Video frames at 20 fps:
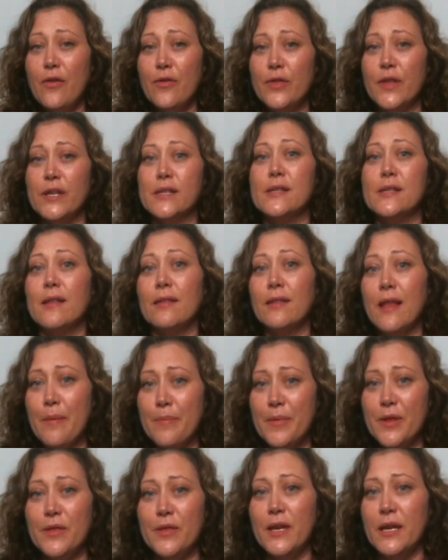that
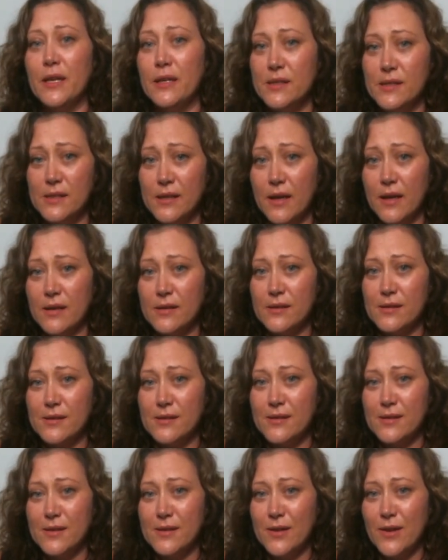telepathy
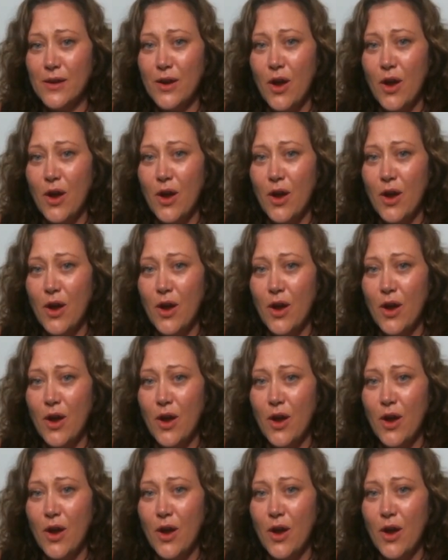exists,